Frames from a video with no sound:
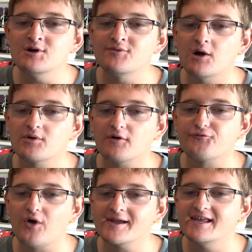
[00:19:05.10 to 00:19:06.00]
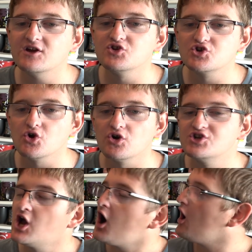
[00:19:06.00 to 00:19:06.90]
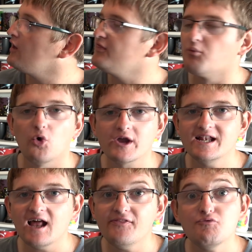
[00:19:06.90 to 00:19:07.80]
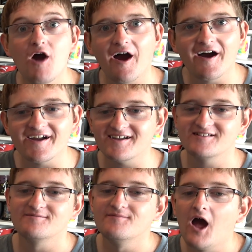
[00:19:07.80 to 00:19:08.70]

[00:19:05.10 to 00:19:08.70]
moving on, we've got Frankie and George on The Walking Dead The Ride.